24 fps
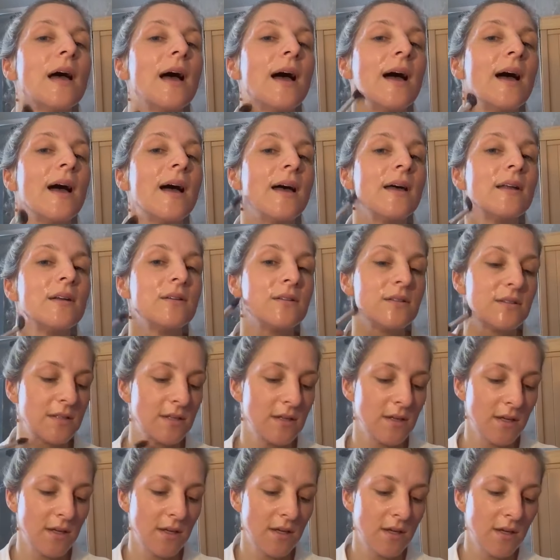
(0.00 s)
And
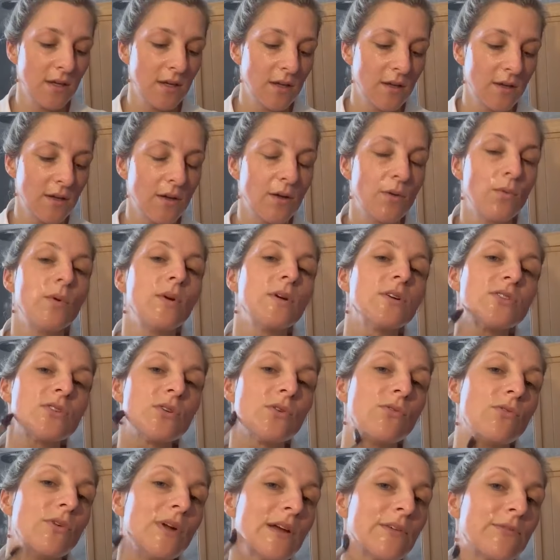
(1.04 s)
we're so
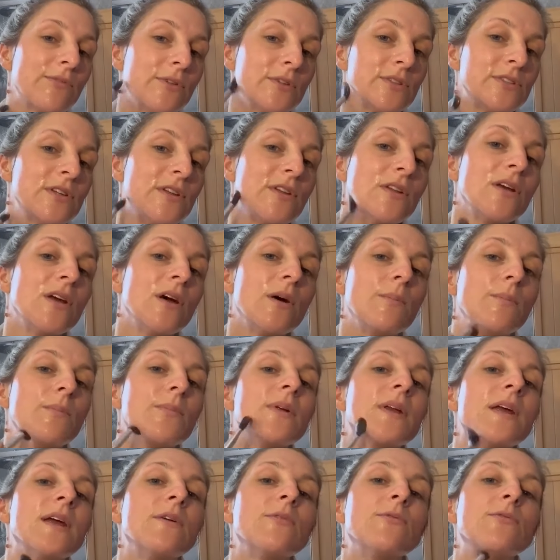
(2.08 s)
grateful to the
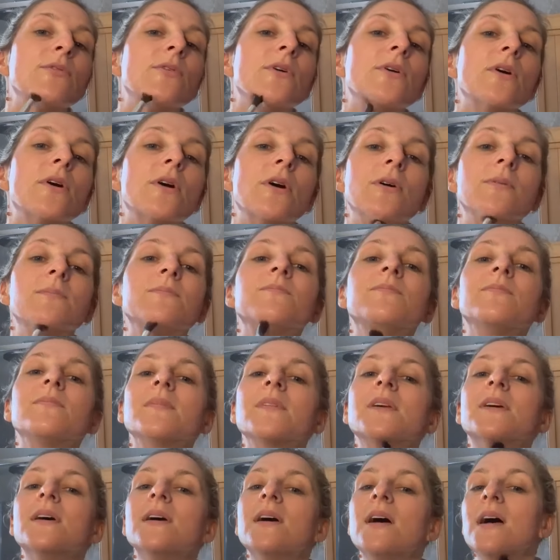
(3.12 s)
company for,
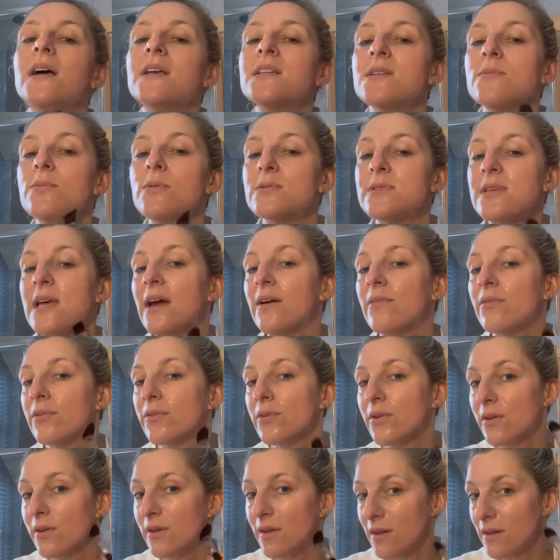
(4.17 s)
I suppose,
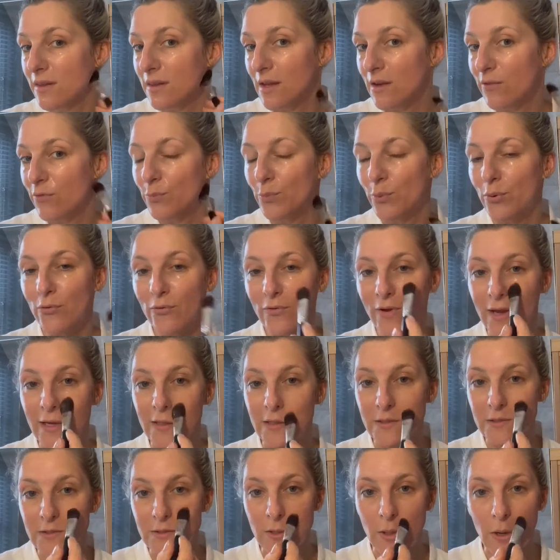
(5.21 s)
everything that they've
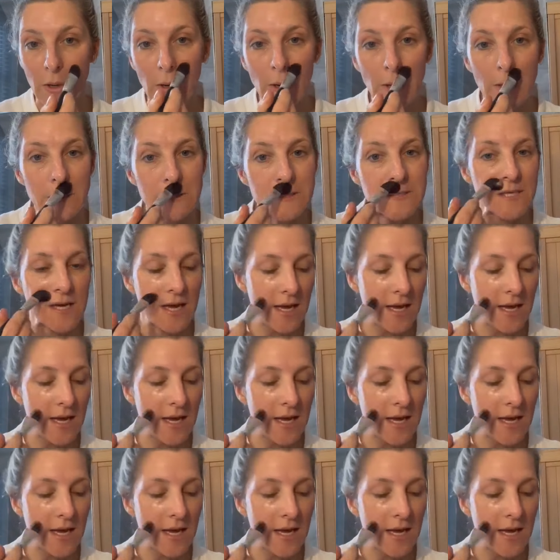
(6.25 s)
provided to us.